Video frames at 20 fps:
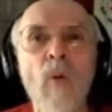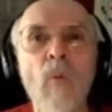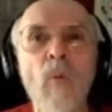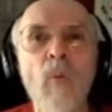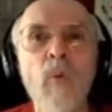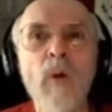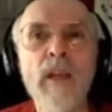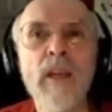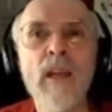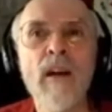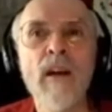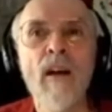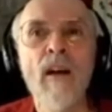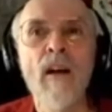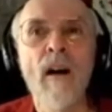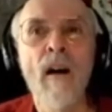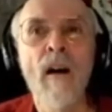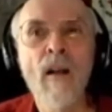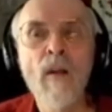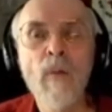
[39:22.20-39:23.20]
We are
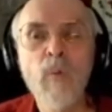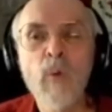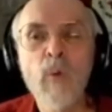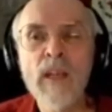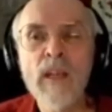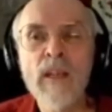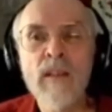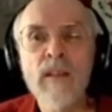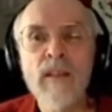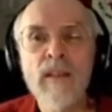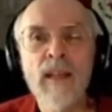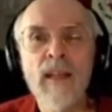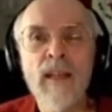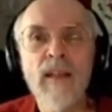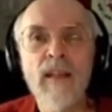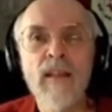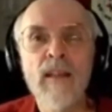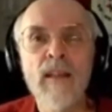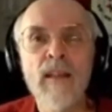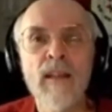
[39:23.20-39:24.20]
all
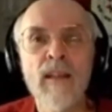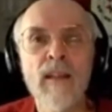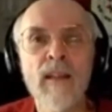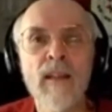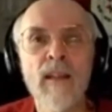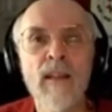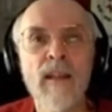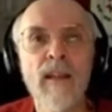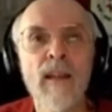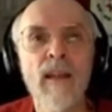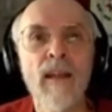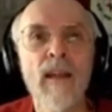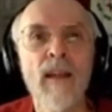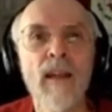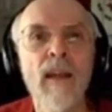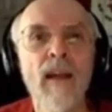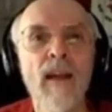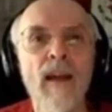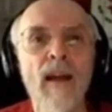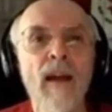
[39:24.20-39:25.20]
wielding
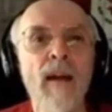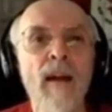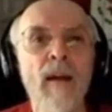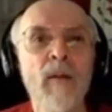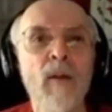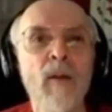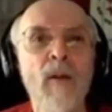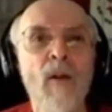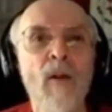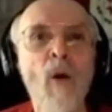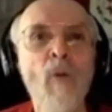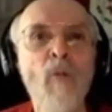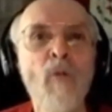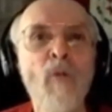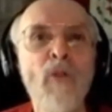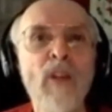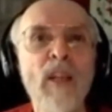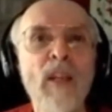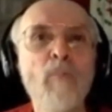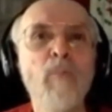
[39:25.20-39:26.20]

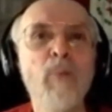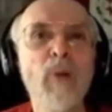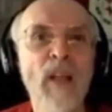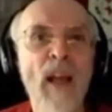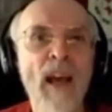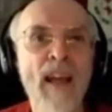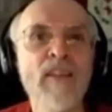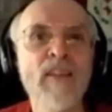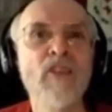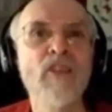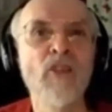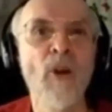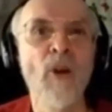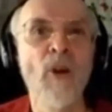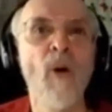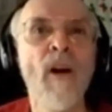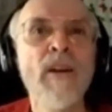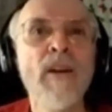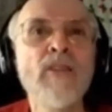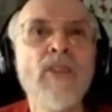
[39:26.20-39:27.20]
hopefully blunt
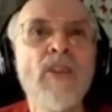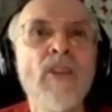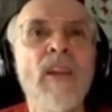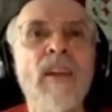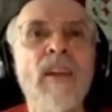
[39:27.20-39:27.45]
swords,